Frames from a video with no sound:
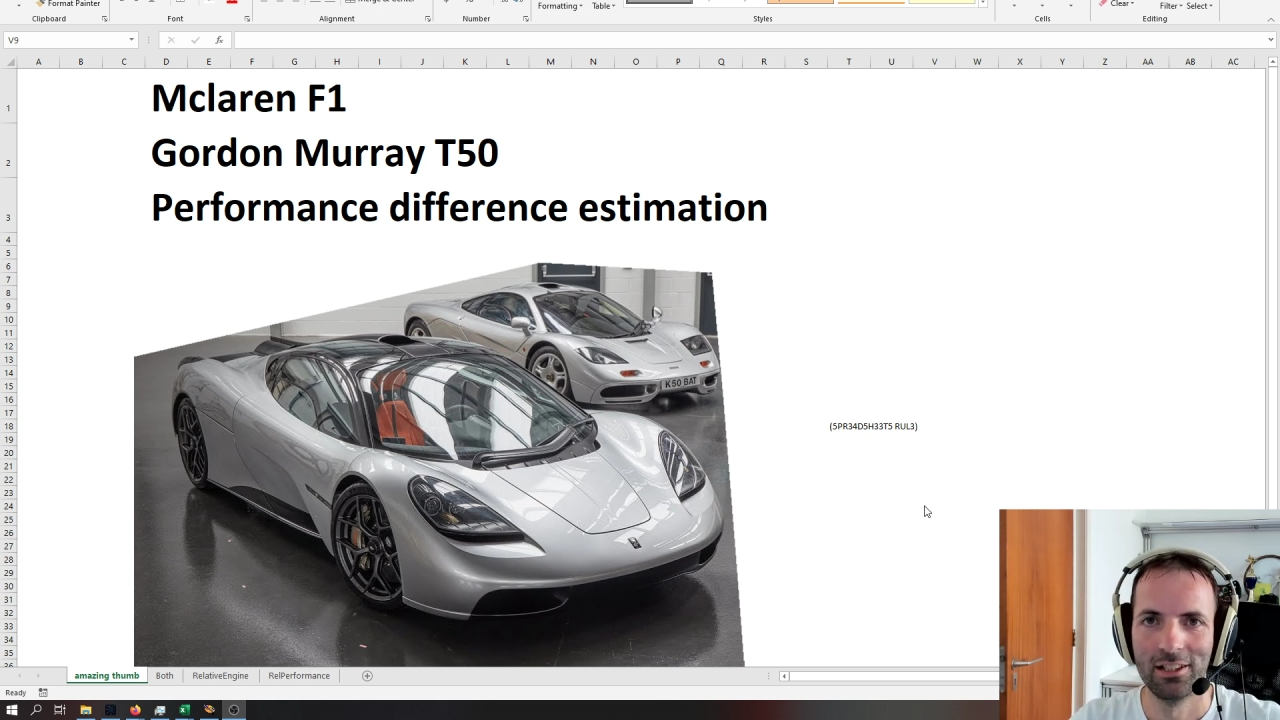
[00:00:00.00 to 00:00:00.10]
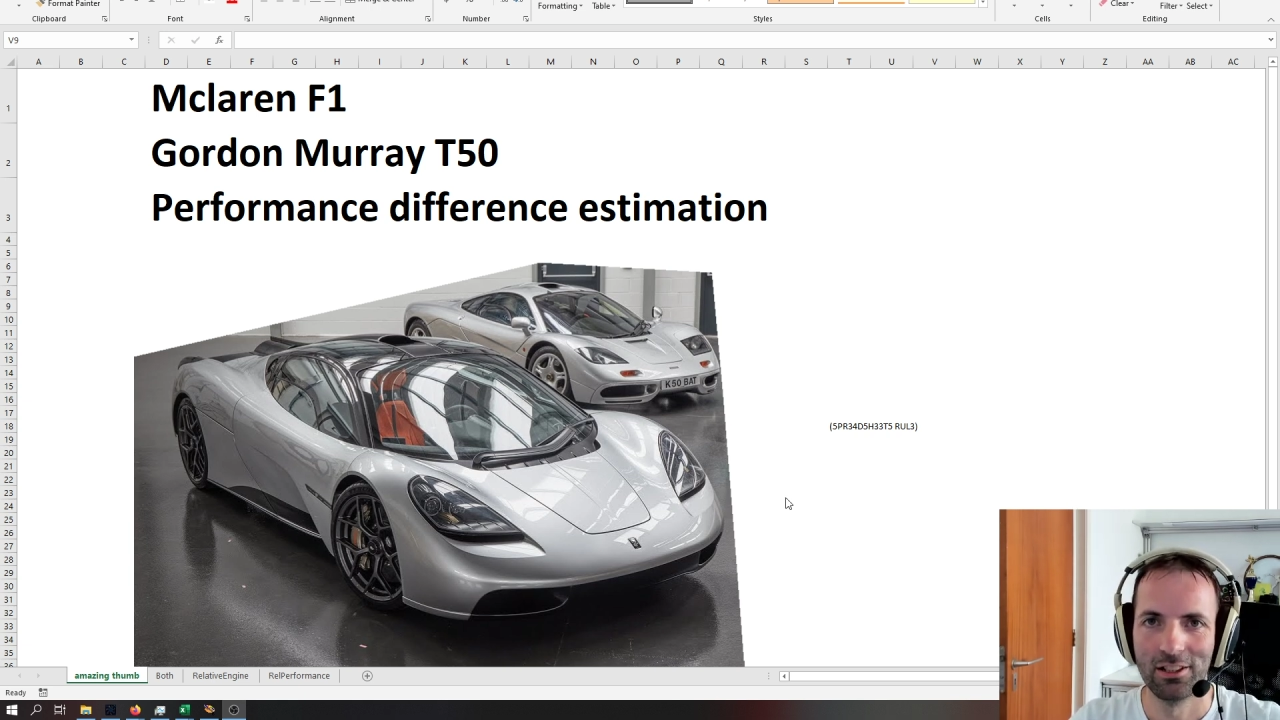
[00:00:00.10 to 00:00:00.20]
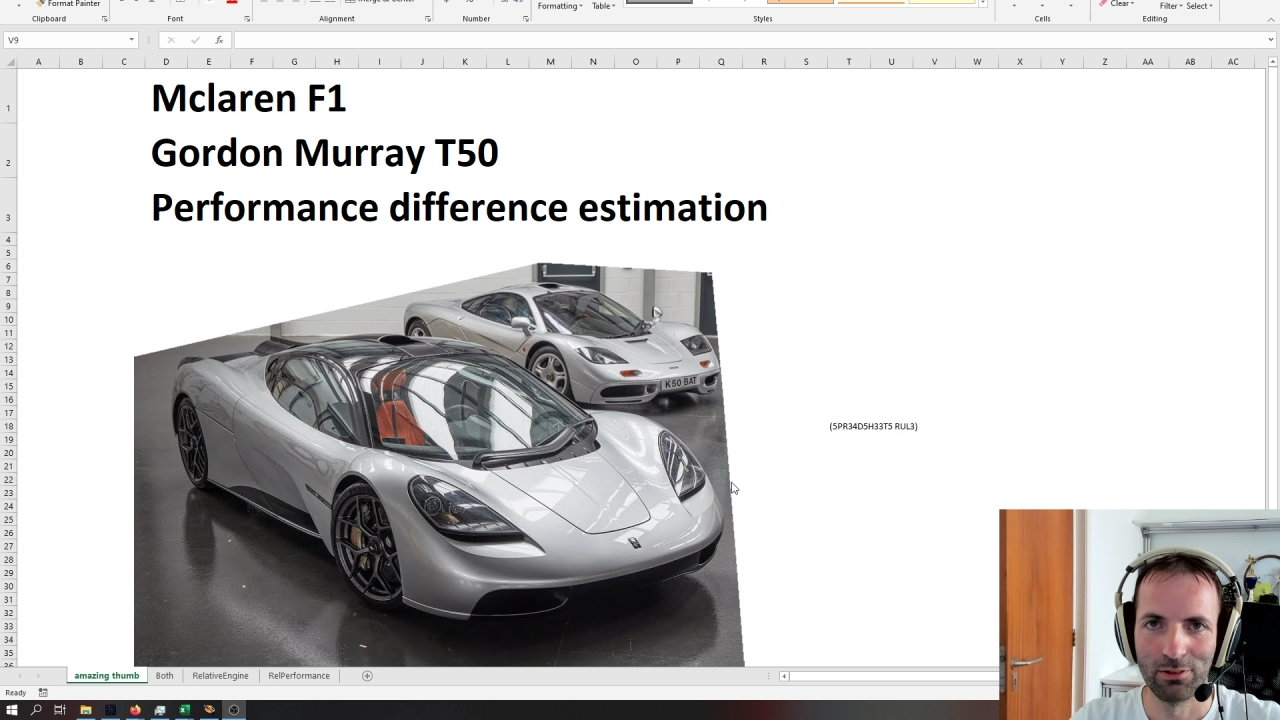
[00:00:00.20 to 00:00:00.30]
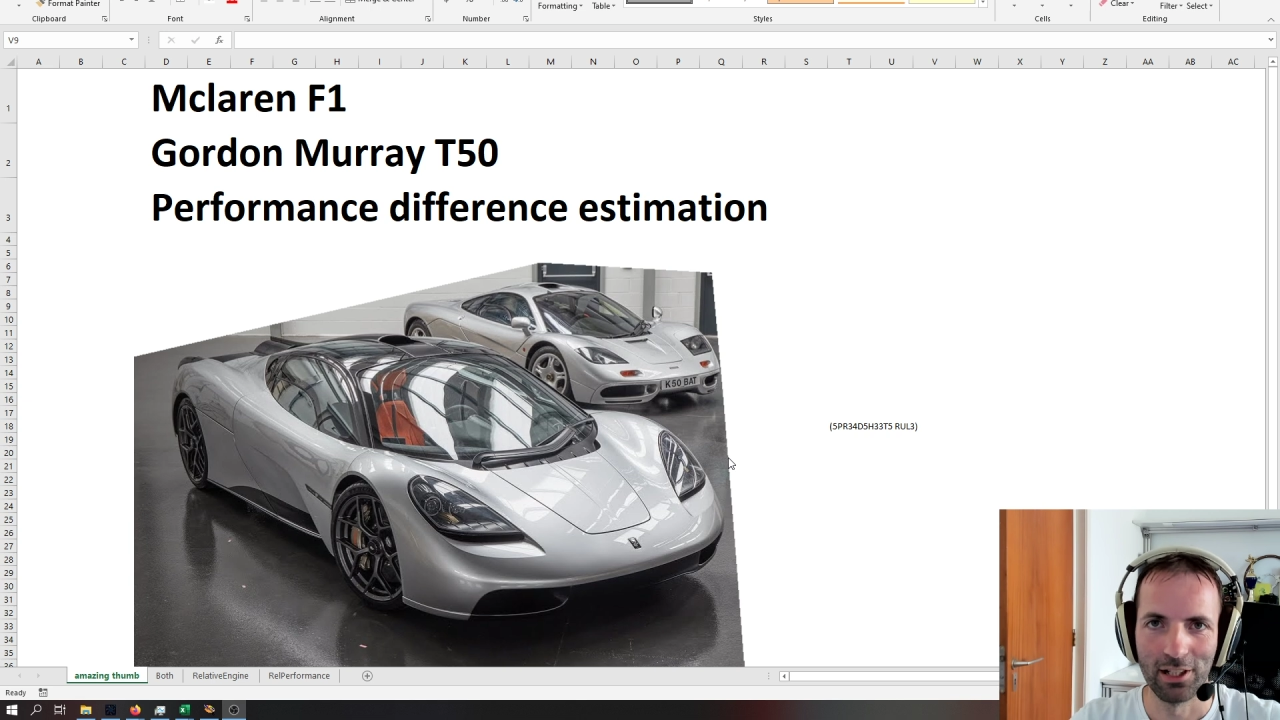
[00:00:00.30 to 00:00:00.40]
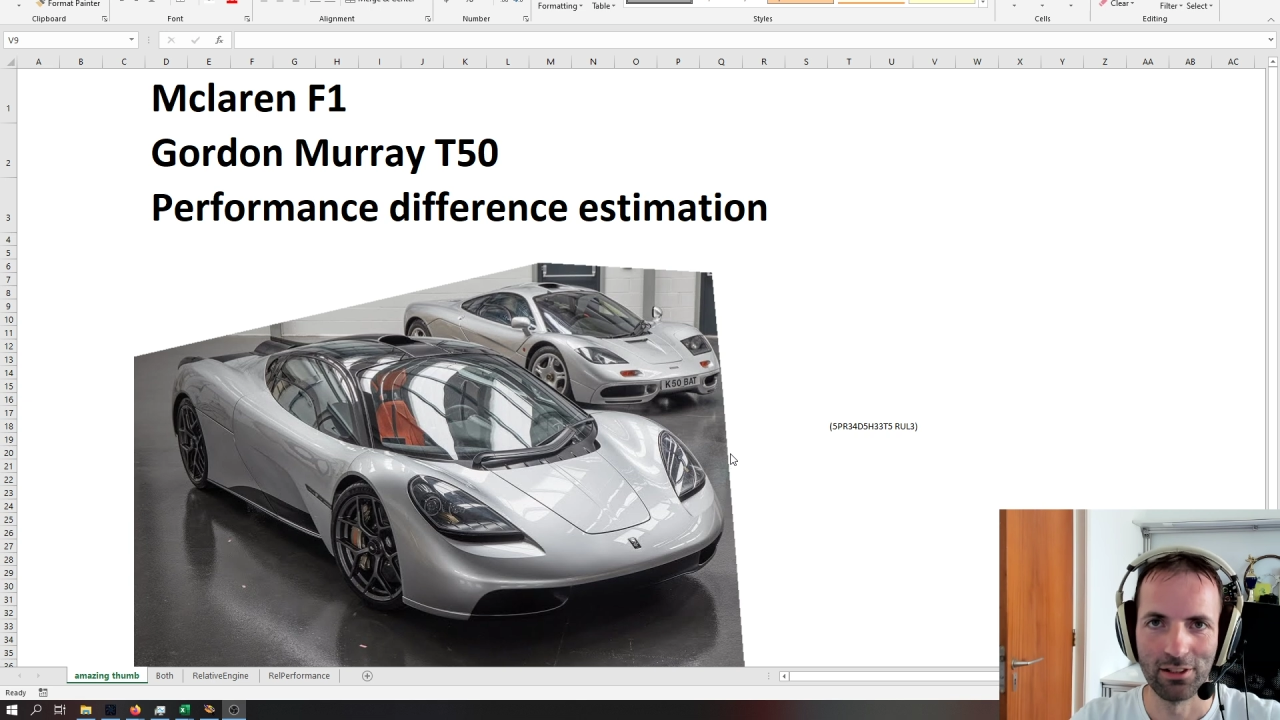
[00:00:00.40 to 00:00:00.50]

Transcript: today's